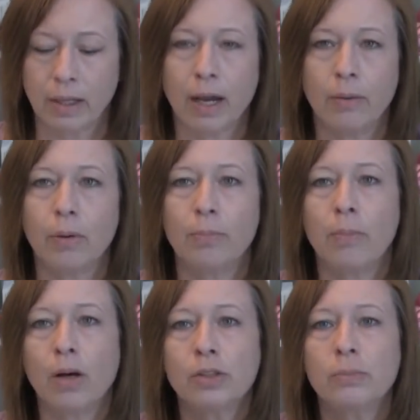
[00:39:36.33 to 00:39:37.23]
I will
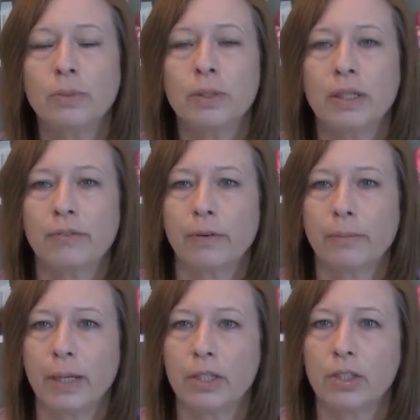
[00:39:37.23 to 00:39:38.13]
also put the
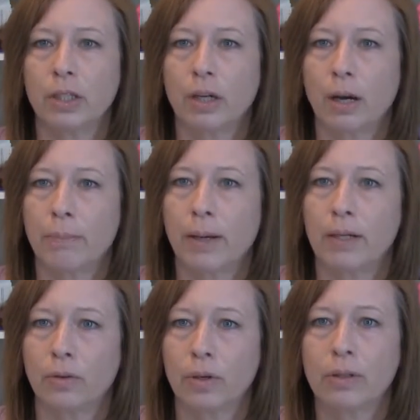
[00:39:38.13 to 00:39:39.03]
information up
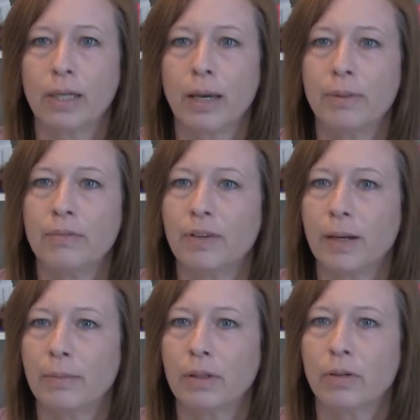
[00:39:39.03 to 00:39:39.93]
on
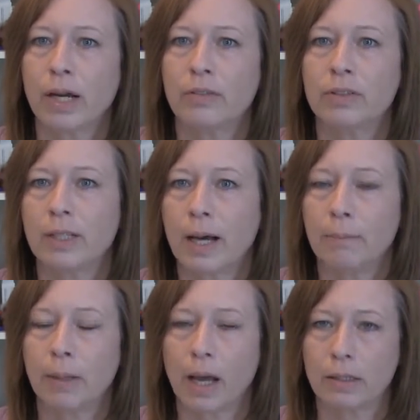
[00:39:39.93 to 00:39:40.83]

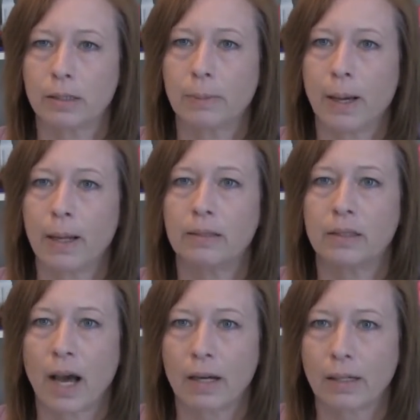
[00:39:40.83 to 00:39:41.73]

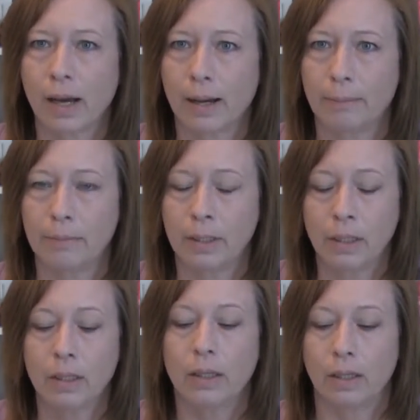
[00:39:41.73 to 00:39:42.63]
northcabinfibercrafts.blogspot.com
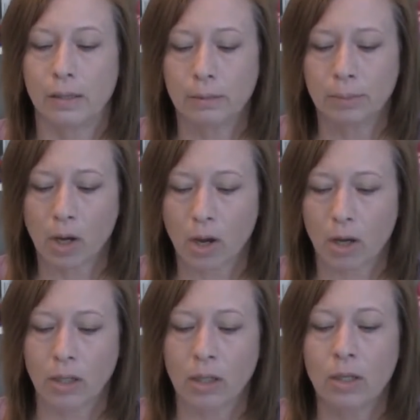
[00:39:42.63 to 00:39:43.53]
in the
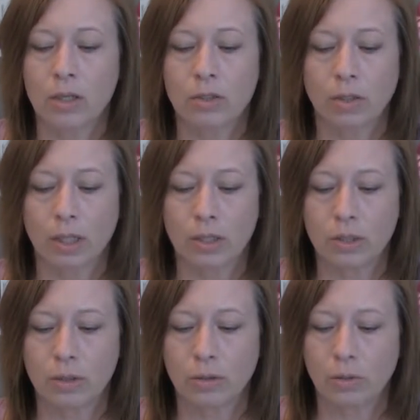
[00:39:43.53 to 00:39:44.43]
blog, so
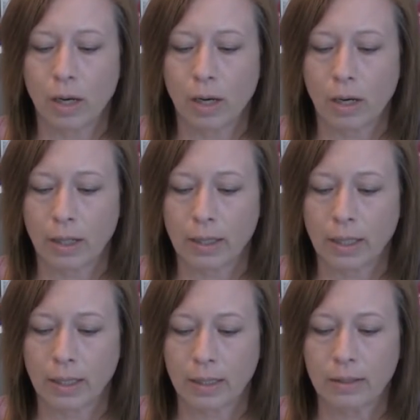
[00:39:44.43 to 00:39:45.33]
that you
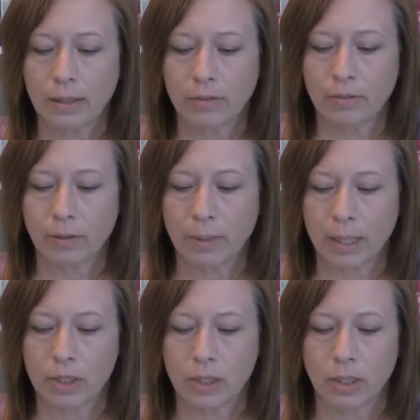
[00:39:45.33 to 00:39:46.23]
can get the
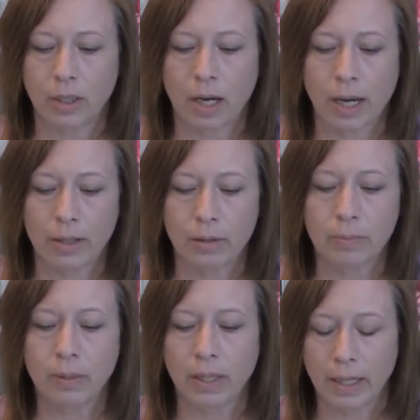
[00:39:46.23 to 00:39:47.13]
information either
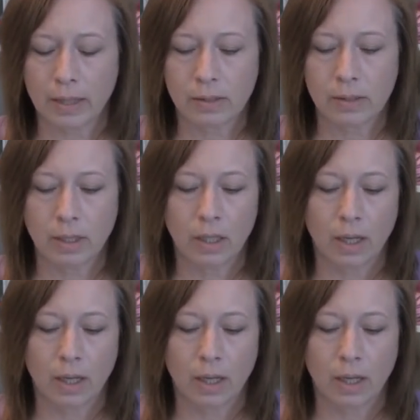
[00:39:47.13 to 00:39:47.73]
place.